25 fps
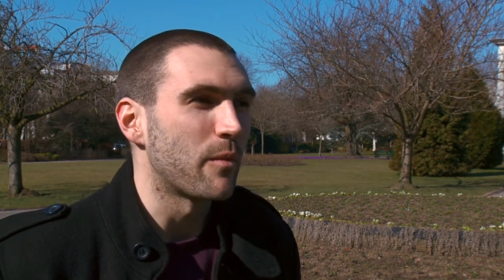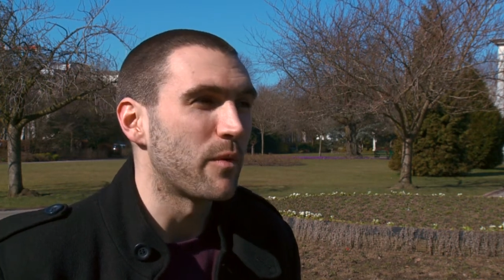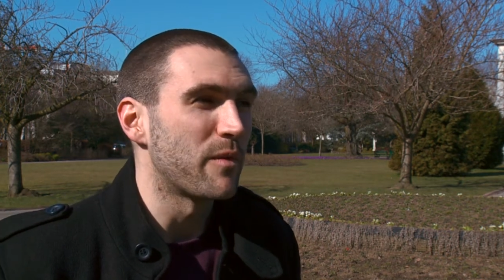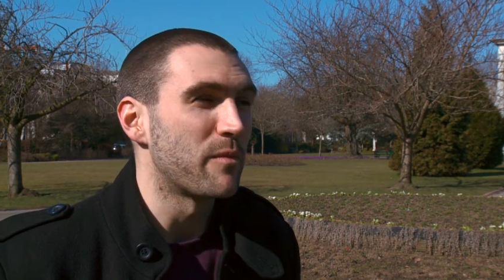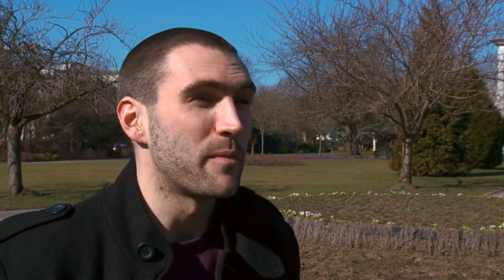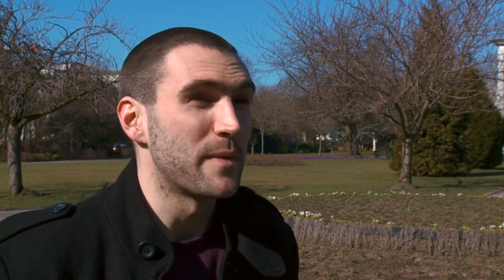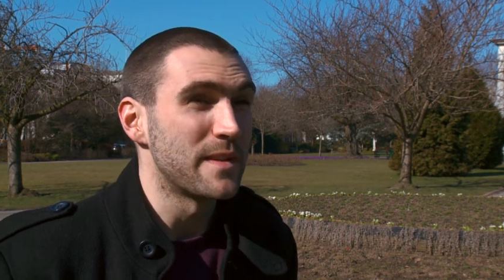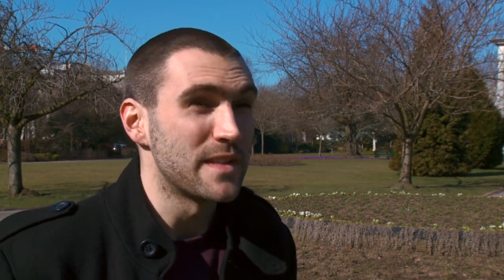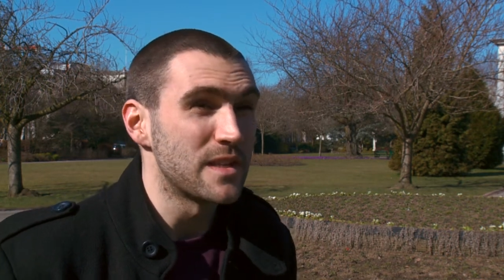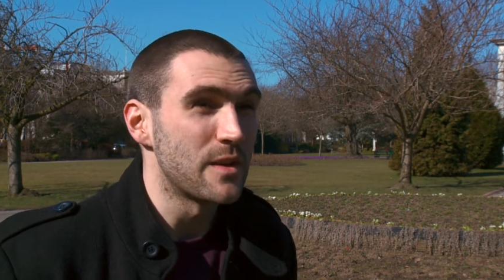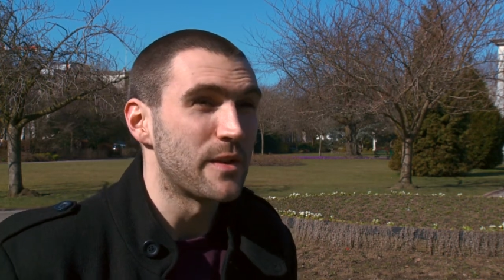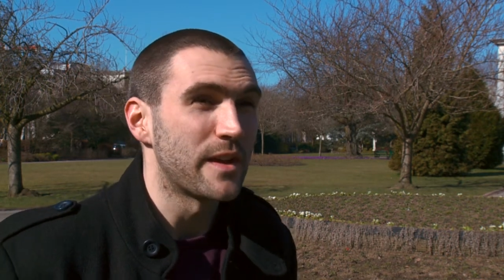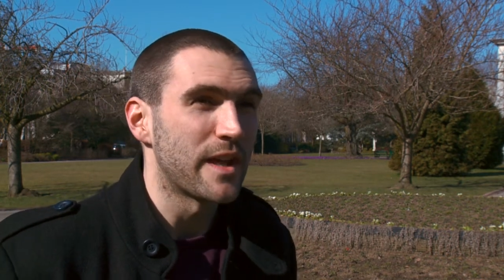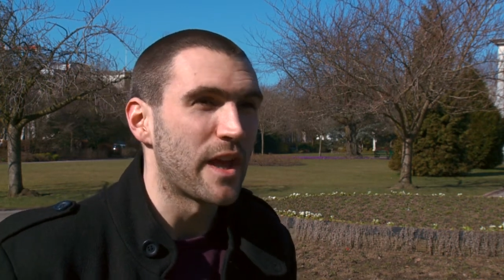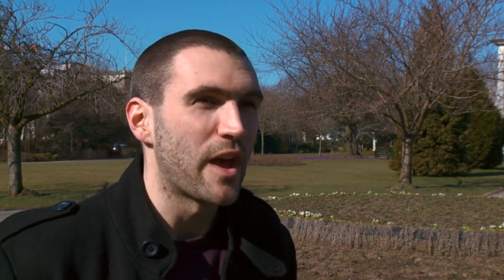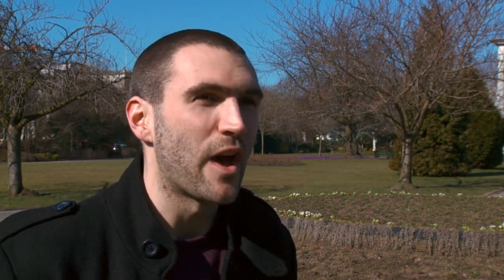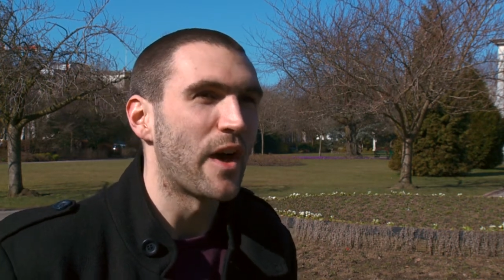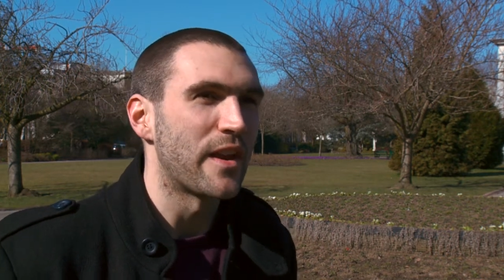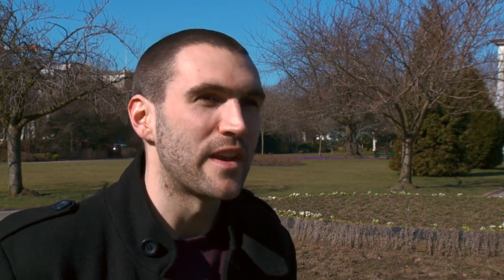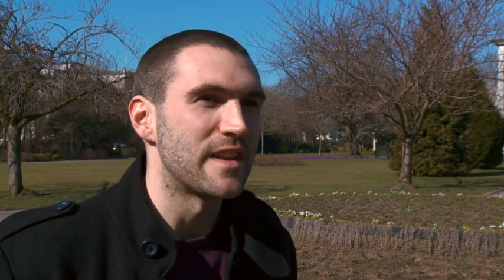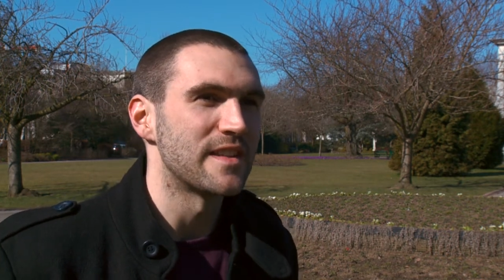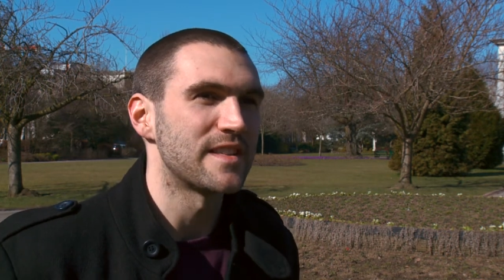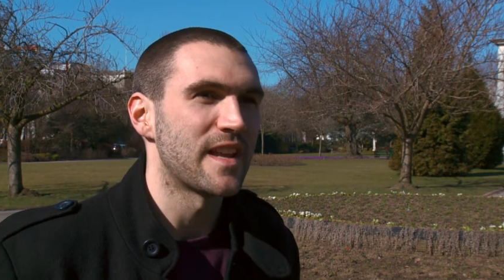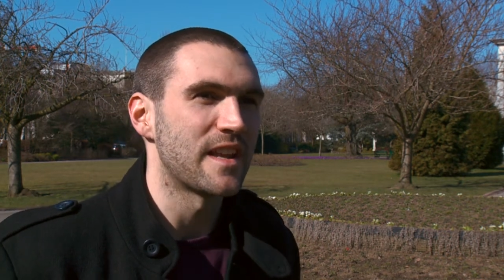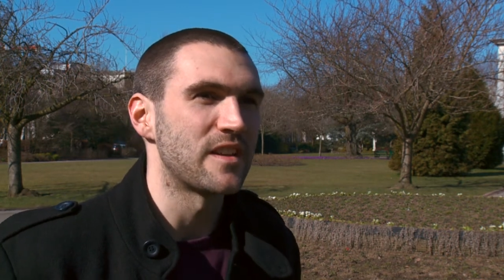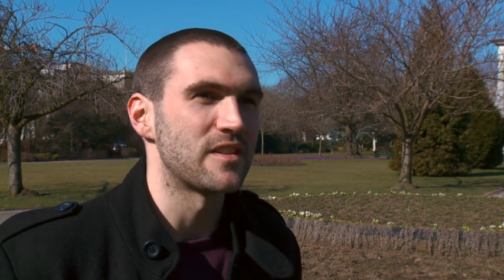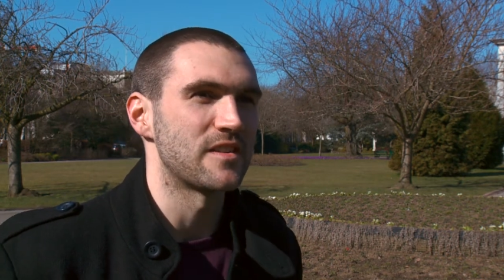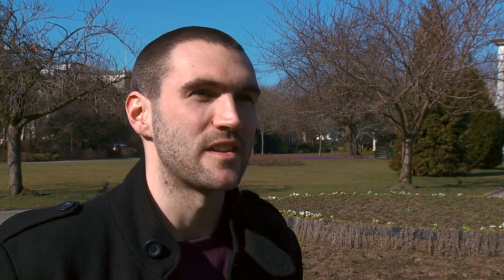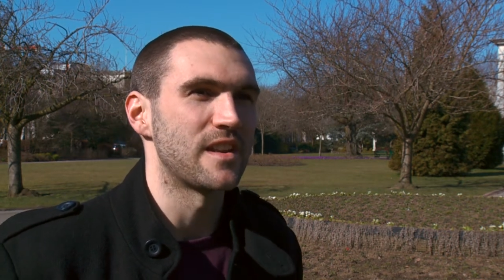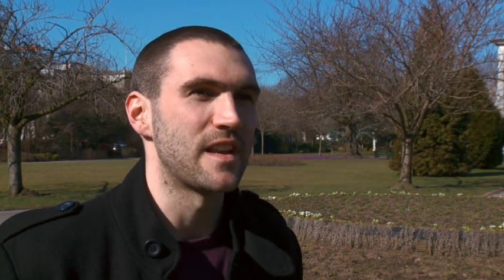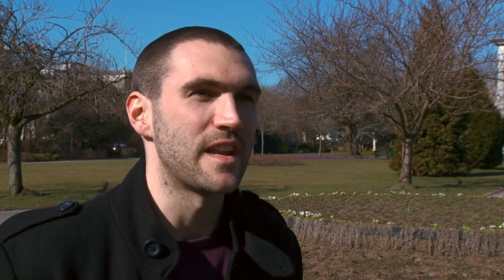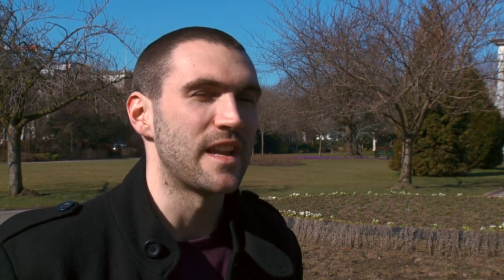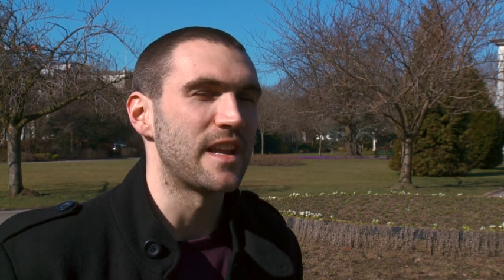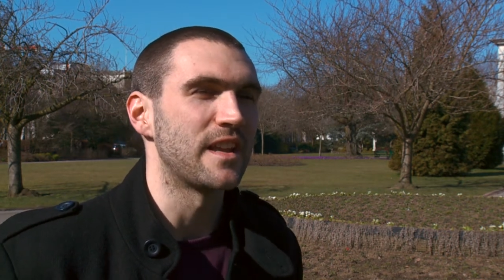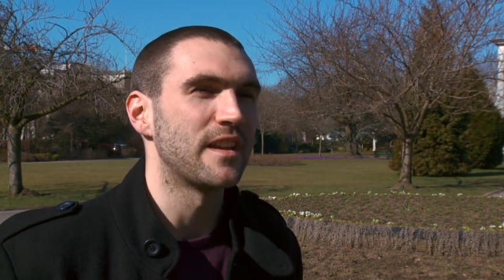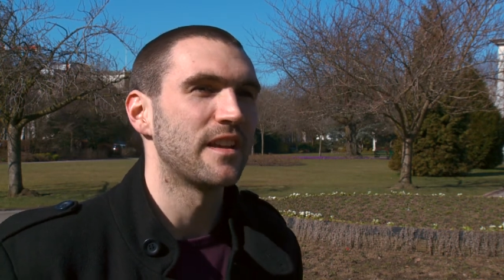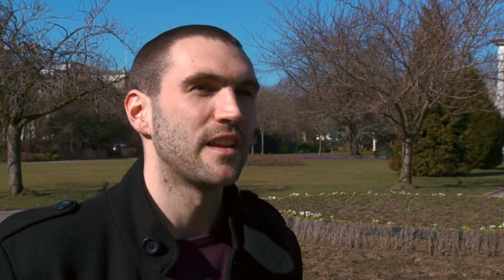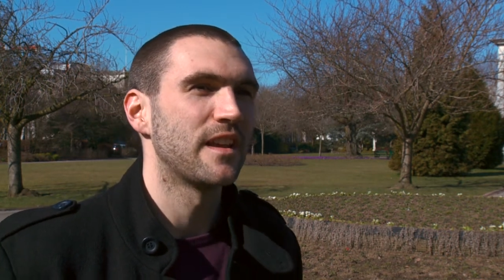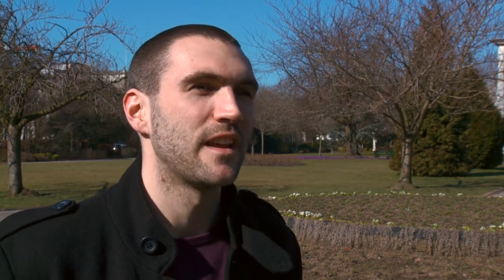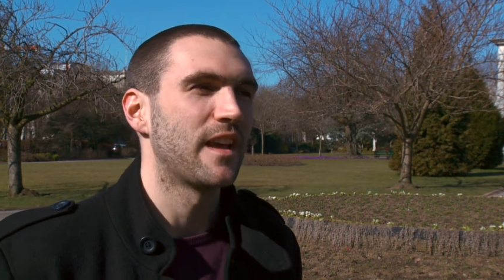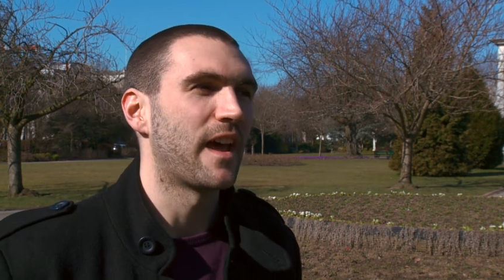We've been doing it unintentionally,